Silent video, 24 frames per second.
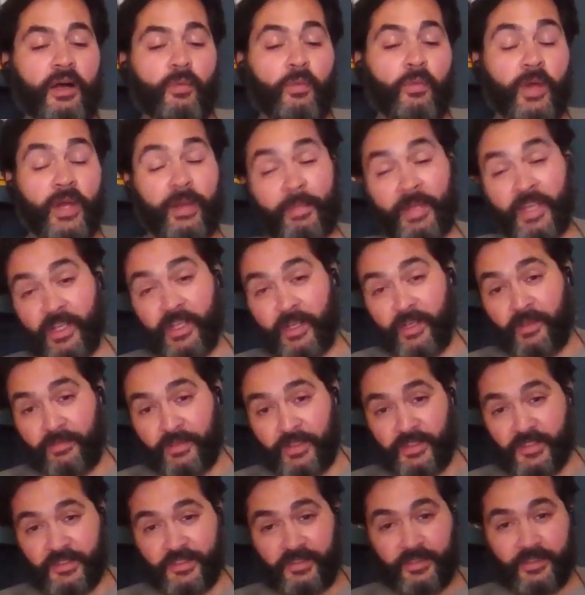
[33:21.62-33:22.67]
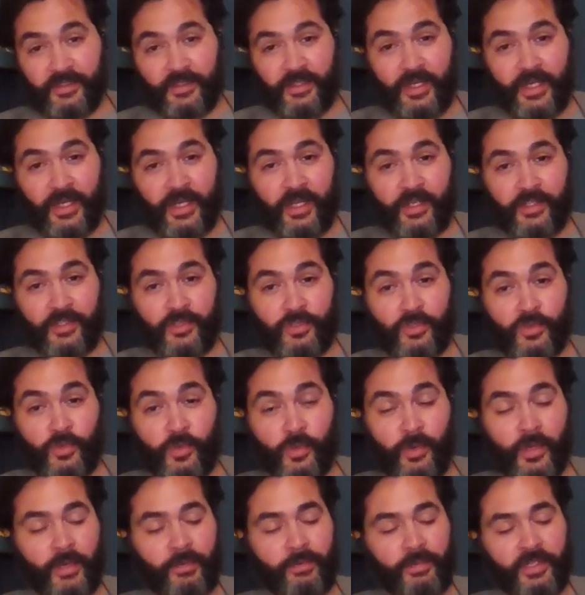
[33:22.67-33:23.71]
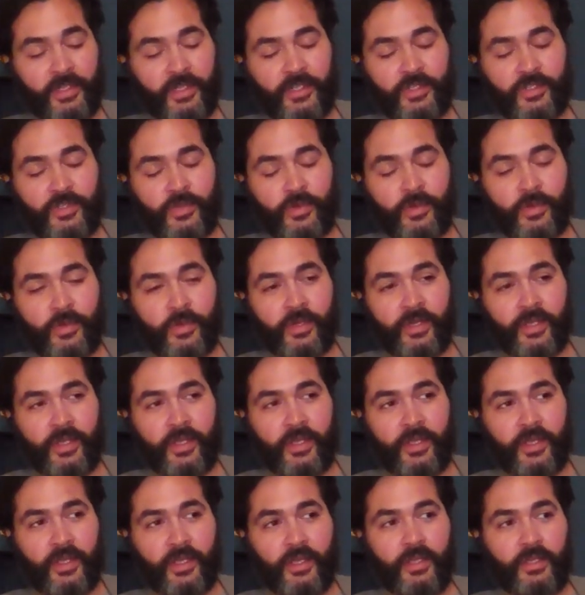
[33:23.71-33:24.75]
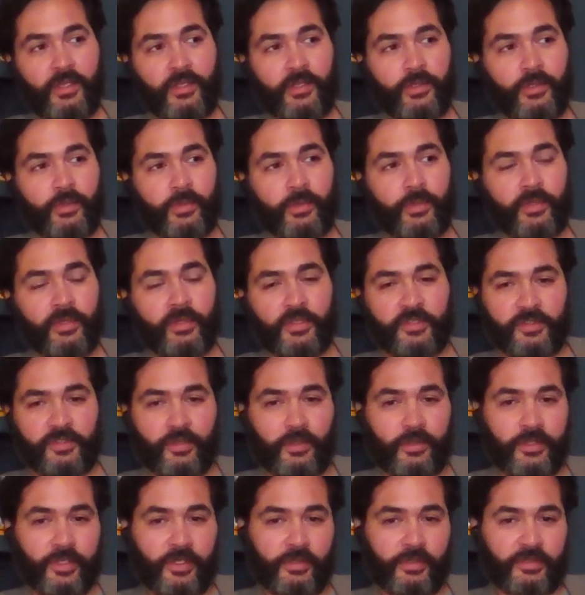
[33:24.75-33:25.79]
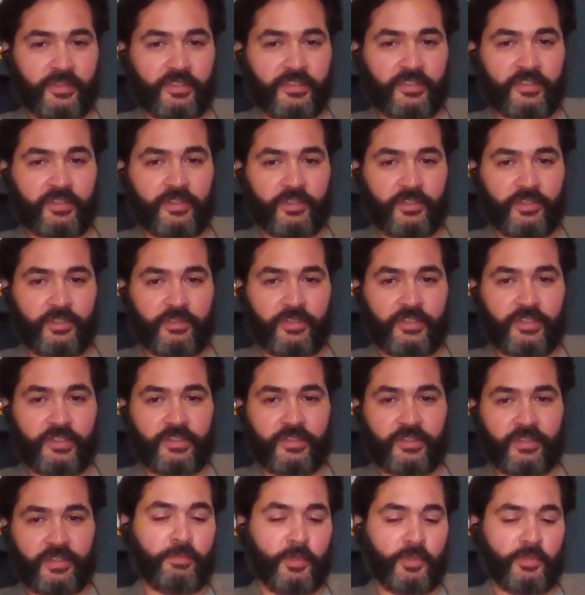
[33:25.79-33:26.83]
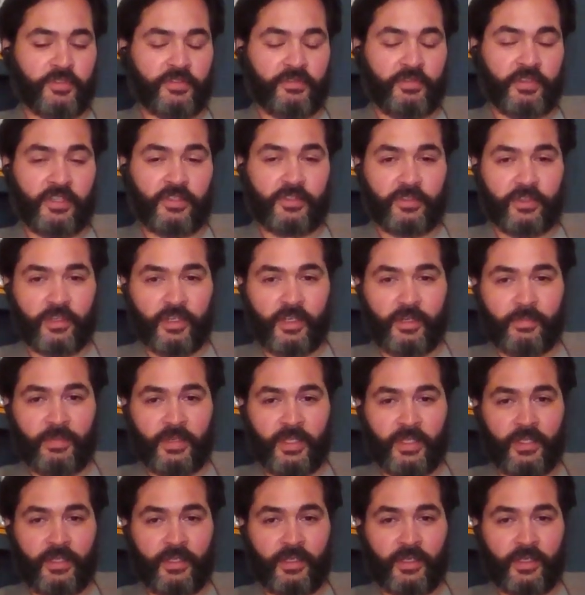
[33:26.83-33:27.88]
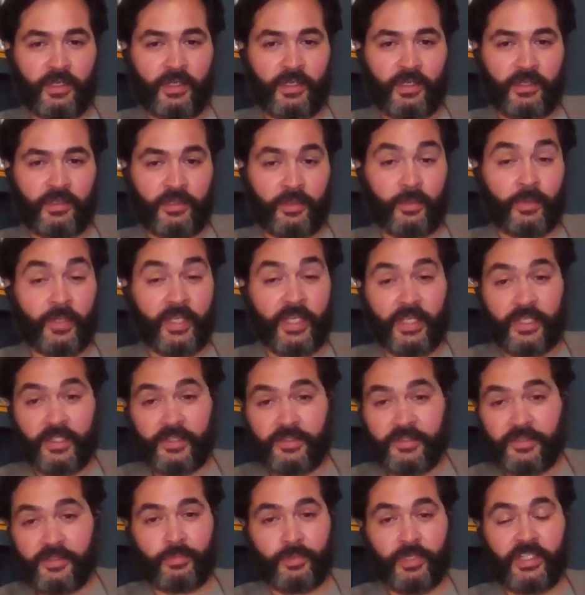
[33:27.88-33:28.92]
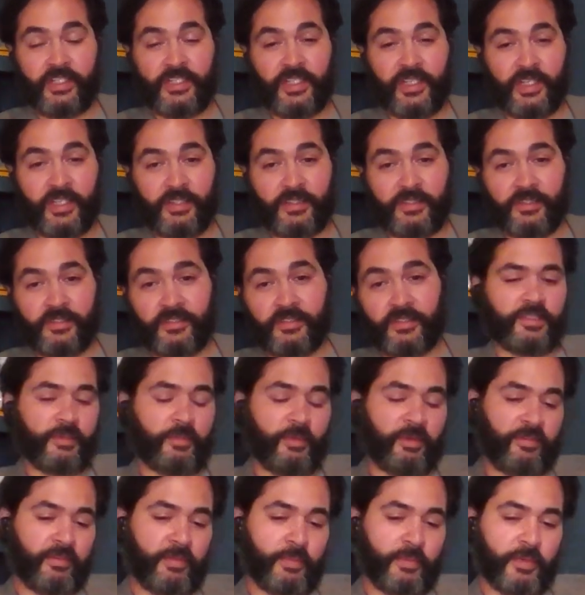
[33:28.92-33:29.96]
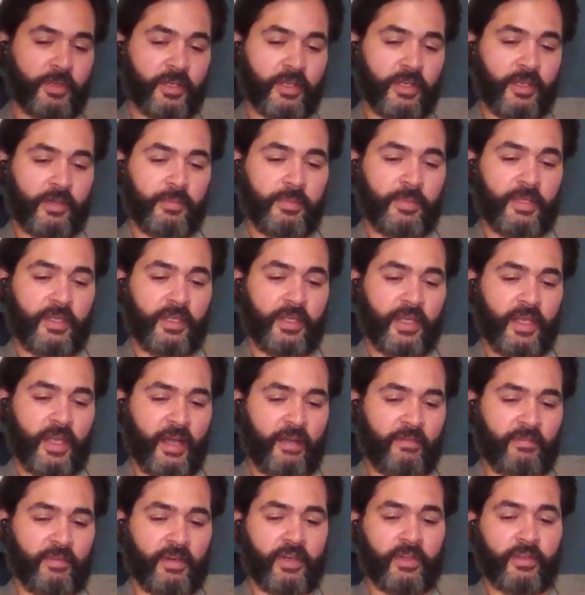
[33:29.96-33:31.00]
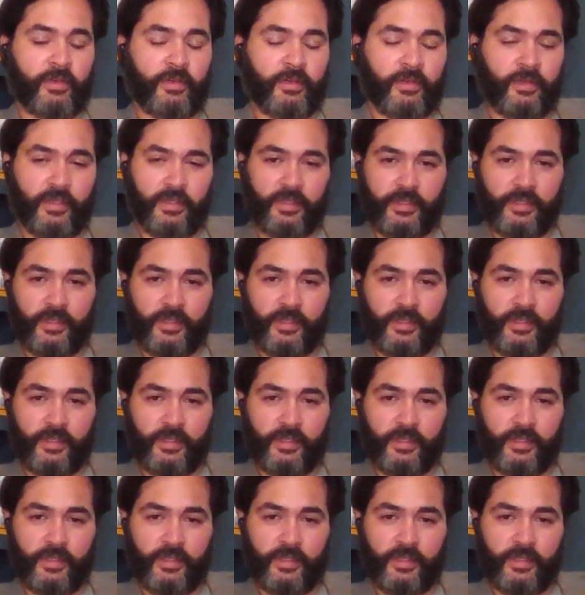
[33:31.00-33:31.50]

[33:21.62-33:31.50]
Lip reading: when I make a difference. I really enjoy doing the scoliosis surgeries. Most of these are going to be little kids, preteens. Some of them are going to have other